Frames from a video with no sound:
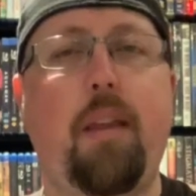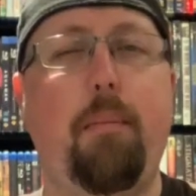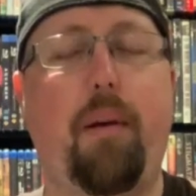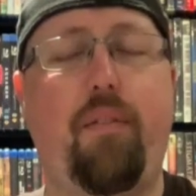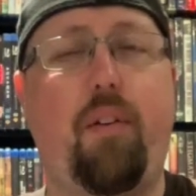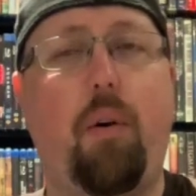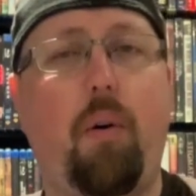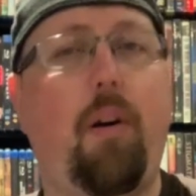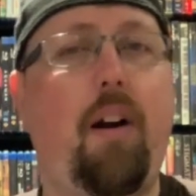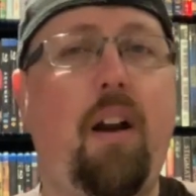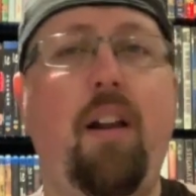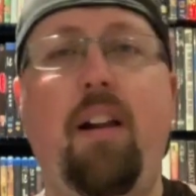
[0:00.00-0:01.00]
But for
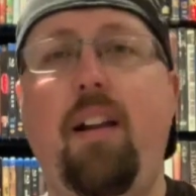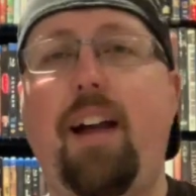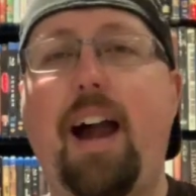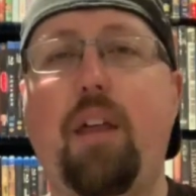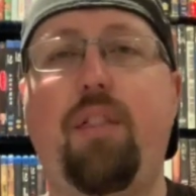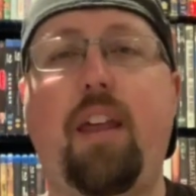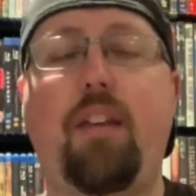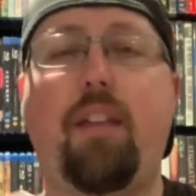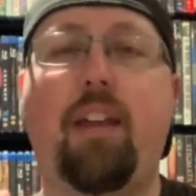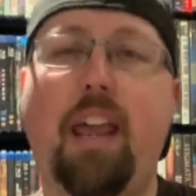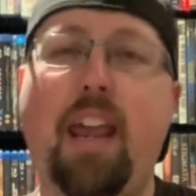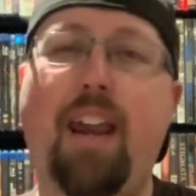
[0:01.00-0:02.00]
horror, I think the
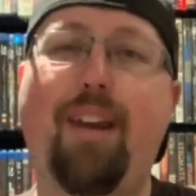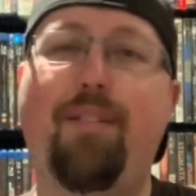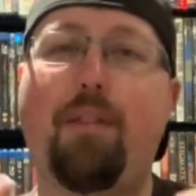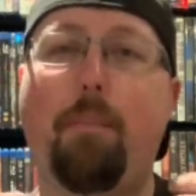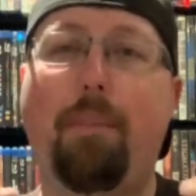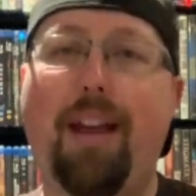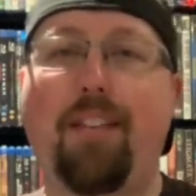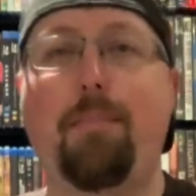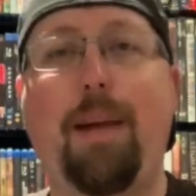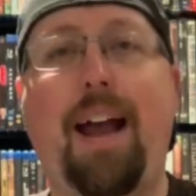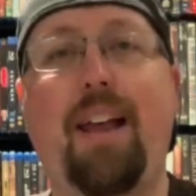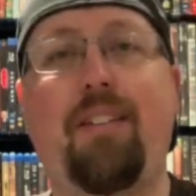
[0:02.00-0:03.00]
king of the best
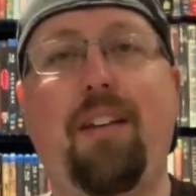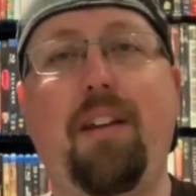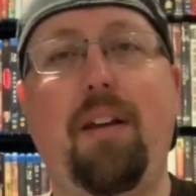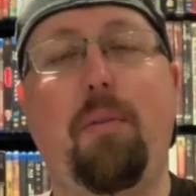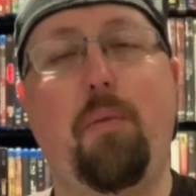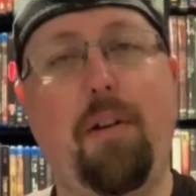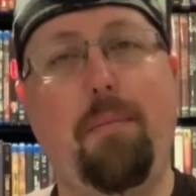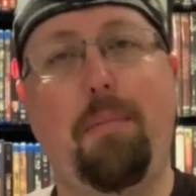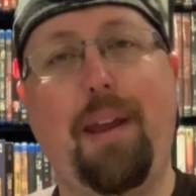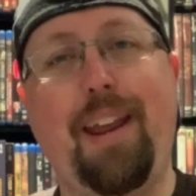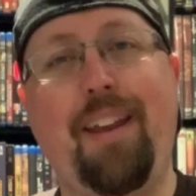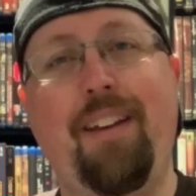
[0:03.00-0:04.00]
mask would
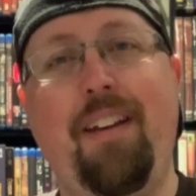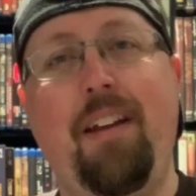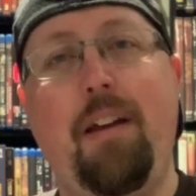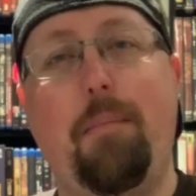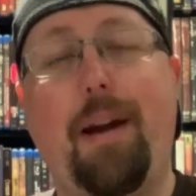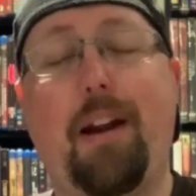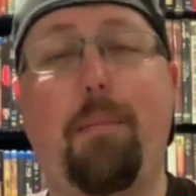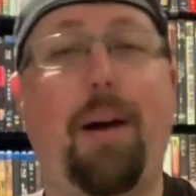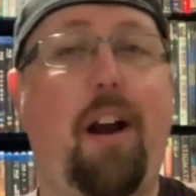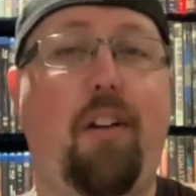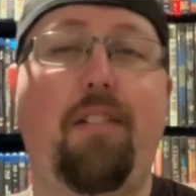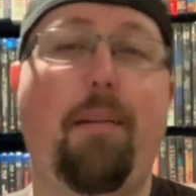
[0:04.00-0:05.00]
be Michael
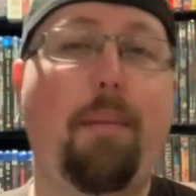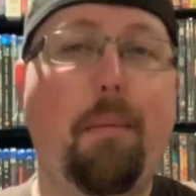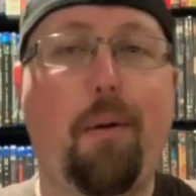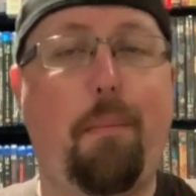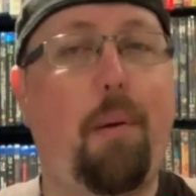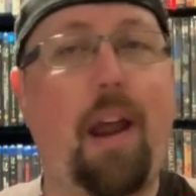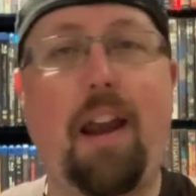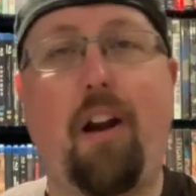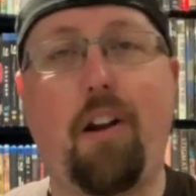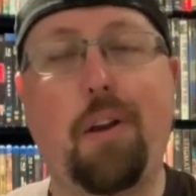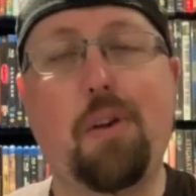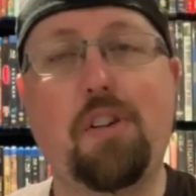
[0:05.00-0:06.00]
Myers. Some people would probably
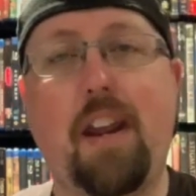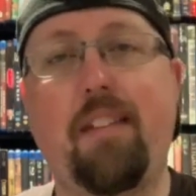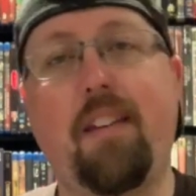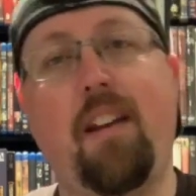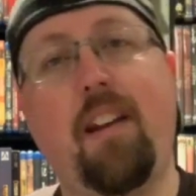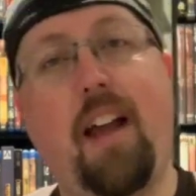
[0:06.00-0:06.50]
argue Jason.